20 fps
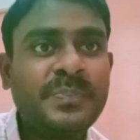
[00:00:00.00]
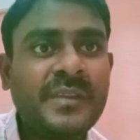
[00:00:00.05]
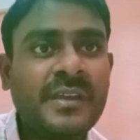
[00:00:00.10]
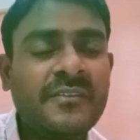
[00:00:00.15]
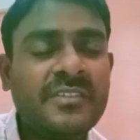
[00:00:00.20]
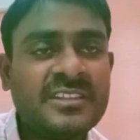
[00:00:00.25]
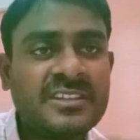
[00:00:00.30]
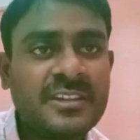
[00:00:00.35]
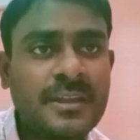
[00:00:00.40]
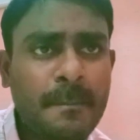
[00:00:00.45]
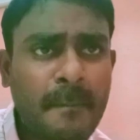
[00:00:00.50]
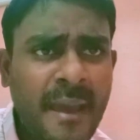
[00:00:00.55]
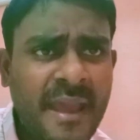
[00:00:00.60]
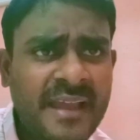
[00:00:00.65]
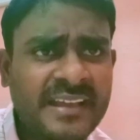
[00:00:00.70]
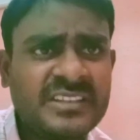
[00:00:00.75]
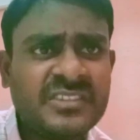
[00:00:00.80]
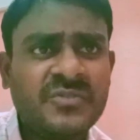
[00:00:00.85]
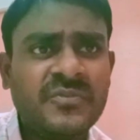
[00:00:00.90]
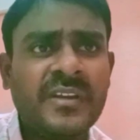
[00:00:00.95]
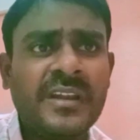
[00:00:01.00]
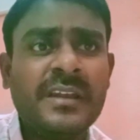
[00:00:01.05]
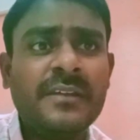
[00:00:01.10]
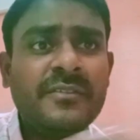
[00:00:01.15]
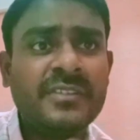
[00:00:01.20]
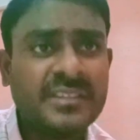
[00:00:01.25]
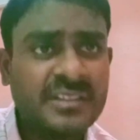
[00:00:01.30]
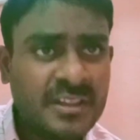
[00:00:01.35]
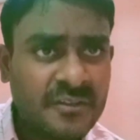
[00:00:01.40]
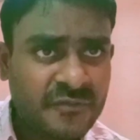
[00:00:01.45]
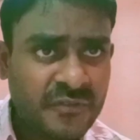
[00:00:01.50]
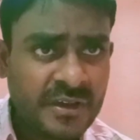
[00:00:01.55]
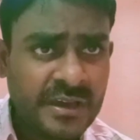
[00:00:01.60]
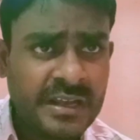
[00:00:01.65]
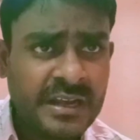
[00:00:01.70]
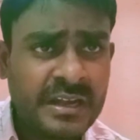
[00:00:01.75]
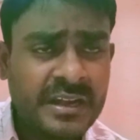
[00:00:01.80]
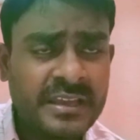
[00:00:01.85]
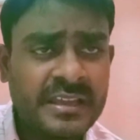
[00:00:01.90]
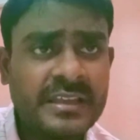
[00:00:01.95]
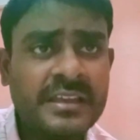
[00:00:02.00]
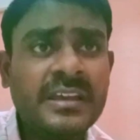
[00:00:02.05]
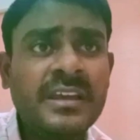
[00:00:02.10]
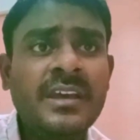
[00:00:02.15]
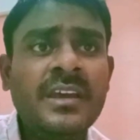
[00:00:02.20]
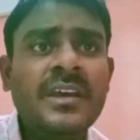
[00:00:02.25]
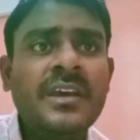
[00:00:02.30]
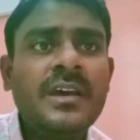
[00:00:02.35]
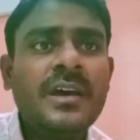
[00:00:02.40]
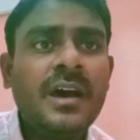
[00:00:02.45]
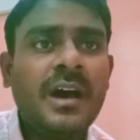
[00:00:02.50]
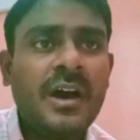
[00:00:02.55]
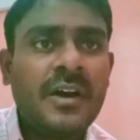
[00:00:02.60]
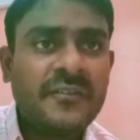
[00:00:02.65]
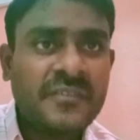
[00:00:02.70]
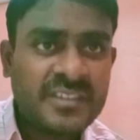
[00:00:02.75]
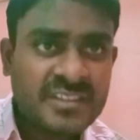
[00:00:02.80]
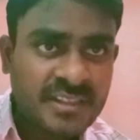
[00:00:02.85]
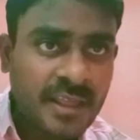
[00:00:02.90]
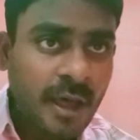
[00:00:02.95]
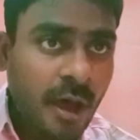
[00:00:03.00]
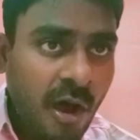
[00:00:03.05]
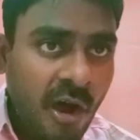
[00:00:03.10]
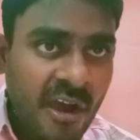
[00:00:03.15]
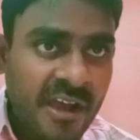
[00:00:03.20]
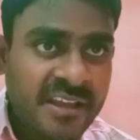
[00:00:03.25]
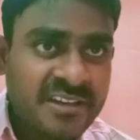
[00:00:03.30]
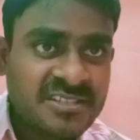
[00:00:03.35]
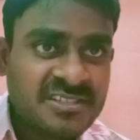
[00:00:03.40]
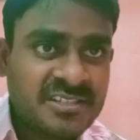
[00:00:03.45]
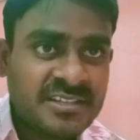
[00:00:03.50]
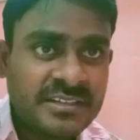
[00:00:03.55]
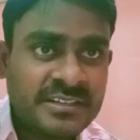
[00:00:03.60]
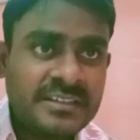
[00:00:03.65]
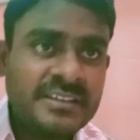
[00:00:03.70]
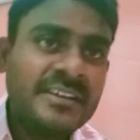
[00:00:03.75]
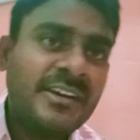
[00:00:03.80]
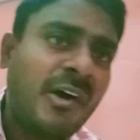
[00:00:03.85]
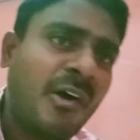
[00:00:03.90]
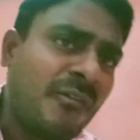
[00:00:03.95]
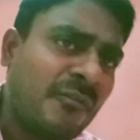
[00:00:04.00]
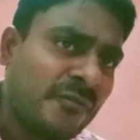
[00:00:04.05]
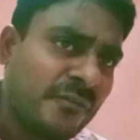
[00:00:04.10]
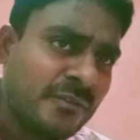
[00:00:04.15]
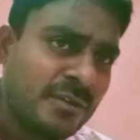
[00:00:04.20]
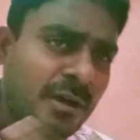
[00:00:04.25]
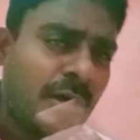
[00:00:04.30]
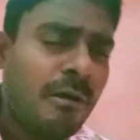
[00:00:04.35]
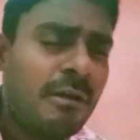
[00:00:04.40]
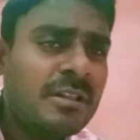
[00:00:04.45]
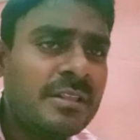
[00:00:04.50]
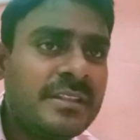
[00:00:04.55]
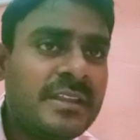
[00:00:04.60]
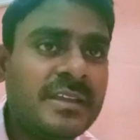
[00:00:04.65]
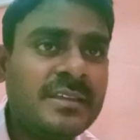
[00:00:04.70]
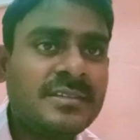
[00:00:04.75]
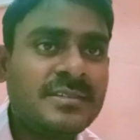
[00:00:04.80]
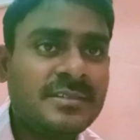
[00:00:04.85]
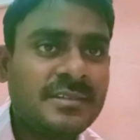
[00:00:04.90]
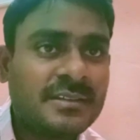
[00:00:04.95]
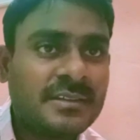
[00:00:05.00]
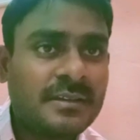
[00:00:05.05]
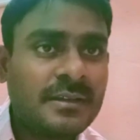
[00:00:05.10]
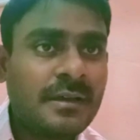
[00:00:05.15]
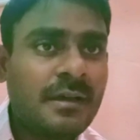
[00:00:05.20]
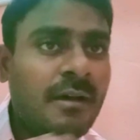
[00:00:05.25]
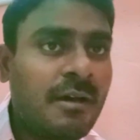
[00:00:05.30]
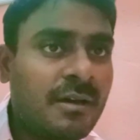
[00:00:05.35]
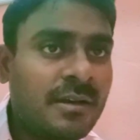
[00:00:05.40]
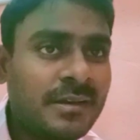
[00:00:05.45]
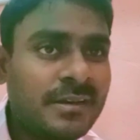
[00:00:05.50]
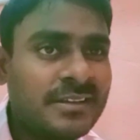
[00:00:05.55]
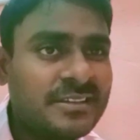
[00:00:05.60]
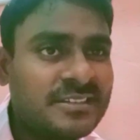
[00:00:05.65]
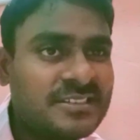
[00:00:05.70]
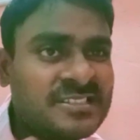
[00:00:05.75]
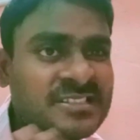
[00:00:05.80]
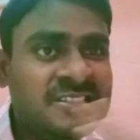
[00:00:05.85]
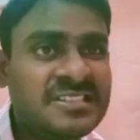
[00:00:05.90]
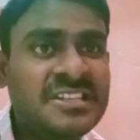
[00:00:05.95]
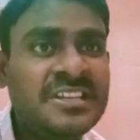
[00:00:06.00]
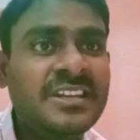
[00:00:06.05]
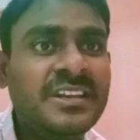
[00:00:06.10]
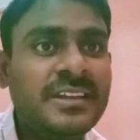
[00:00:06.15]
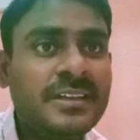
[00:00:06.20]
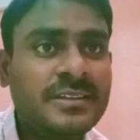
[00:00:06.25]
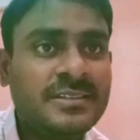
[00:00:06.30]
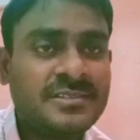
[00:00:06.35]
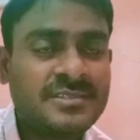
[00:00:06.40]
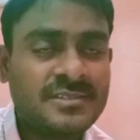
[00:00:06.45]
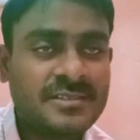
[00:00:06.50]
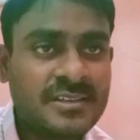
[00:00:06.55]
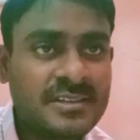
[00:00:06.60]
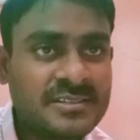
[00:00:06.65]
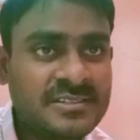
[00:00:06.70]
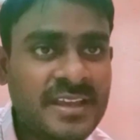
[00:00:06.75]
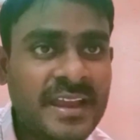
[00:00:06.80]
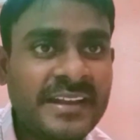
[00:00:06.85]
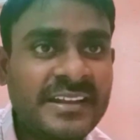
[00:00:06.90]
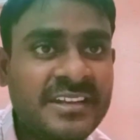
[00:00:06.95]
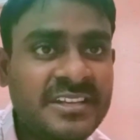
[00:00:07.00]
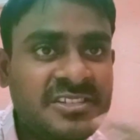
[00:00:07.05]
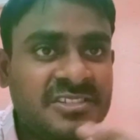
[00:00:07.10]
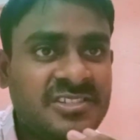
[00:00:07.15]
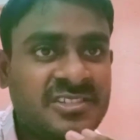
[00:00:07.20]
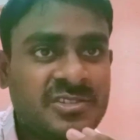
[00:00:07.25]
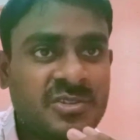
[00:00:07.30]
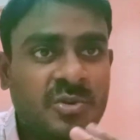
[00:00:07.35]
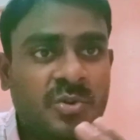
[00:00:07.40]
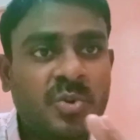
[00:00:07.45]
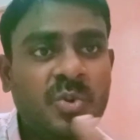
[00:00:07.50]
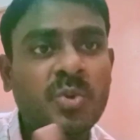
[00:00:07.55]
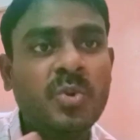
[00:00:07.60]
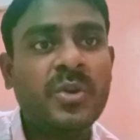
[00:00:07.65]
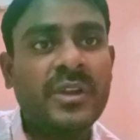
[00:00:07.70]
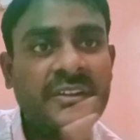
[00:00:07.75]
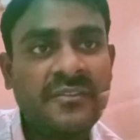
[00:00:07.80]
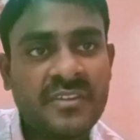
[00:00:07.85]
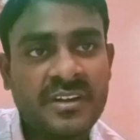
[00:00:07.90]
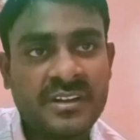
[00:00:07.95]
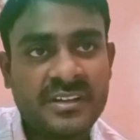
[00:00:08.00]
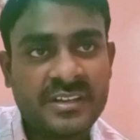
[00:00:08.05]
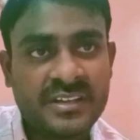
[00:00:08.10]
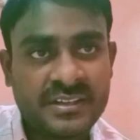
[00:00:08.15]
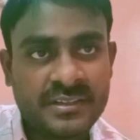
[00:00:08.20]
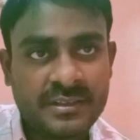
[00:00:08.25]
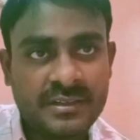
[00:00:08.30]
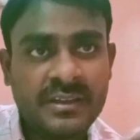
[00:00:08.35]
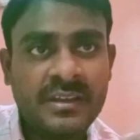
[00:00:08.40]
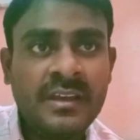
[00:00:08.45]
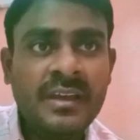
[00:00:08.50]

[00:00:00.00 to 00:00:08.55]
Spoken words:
with the Maxwell, with the Faraday, with the Ørsted. All these are genius scientists who invented